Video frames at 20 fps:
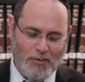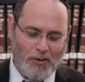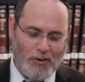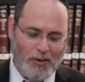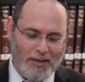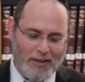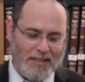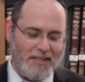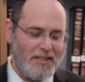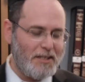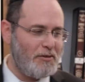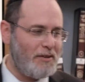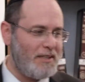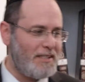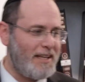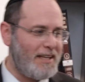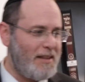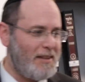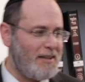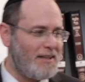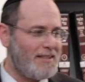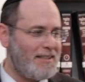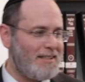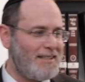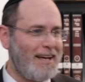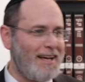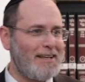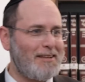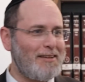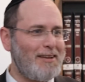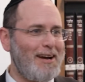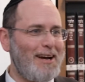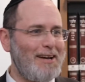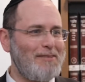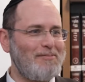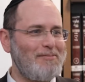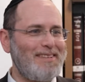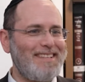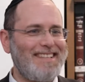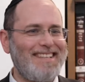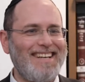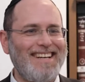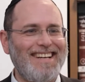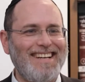we'll call it a series now, that's the second time, but